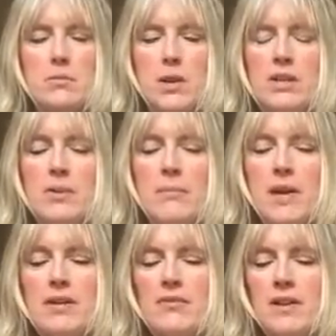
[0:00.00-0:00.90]
When you're
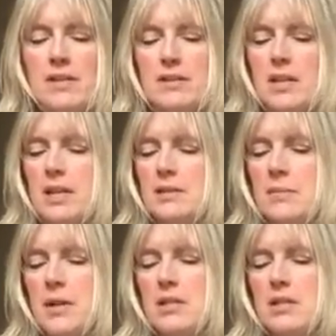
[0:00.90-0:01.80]
manifesting,
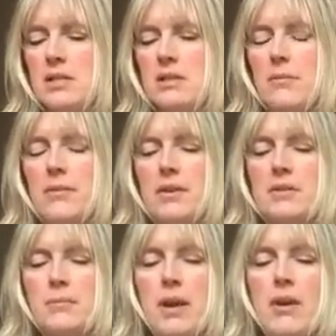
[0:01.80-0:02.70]
especially in something
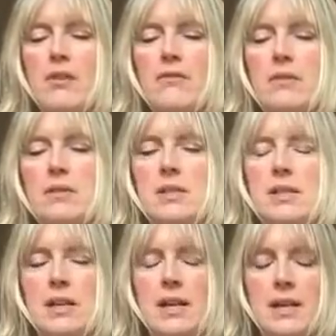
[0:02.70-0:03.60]
as powerful as an
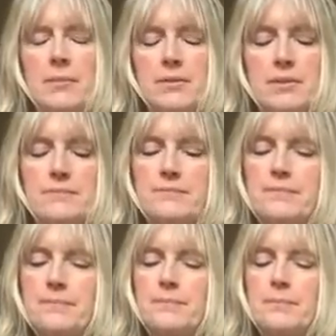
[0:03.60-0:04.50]
eclipse,
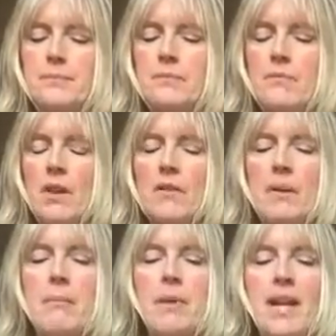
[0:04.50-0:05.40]

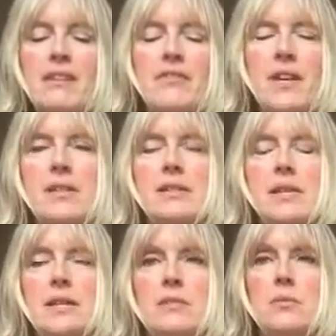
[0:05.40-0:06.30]
the
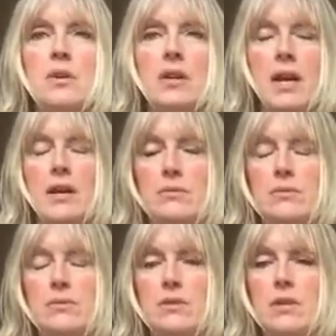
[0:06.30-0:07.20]
manifesting is what
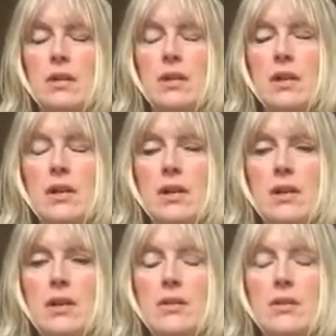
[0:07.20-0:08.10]
counts.
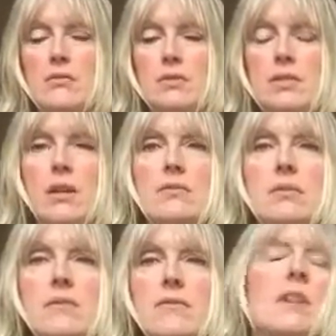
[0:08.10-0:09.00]
The
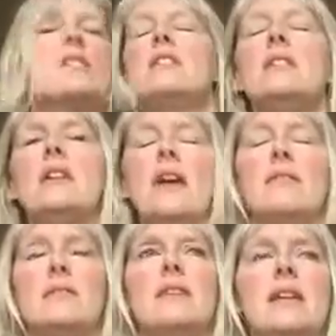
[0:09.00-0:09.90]
results are virtually
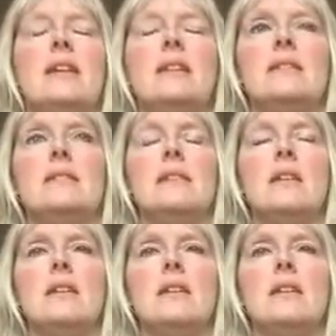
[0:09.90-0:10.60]
guaranteed.